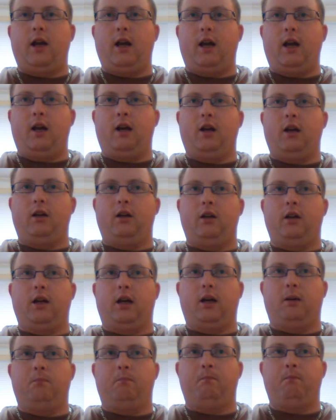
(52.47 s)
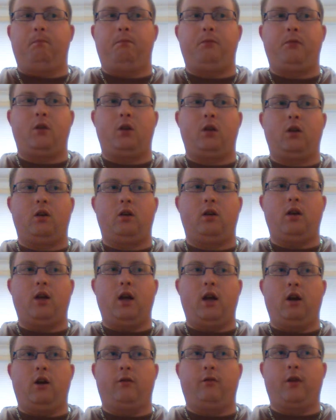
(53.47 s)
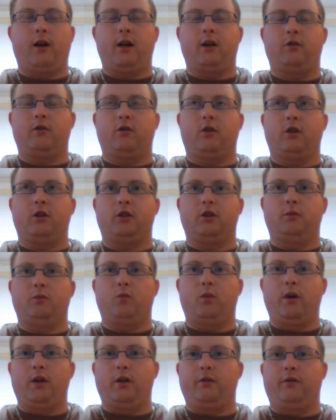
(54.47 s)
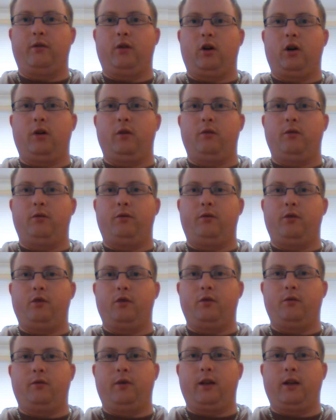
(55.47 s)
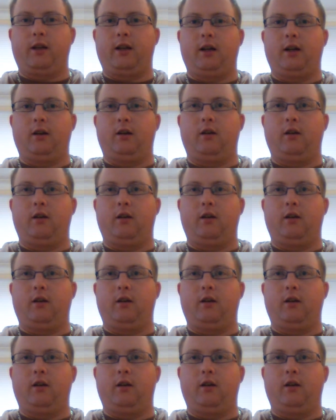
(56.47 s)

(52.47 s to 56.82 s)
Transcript: and I've categorised them 1 to 5 due to the fact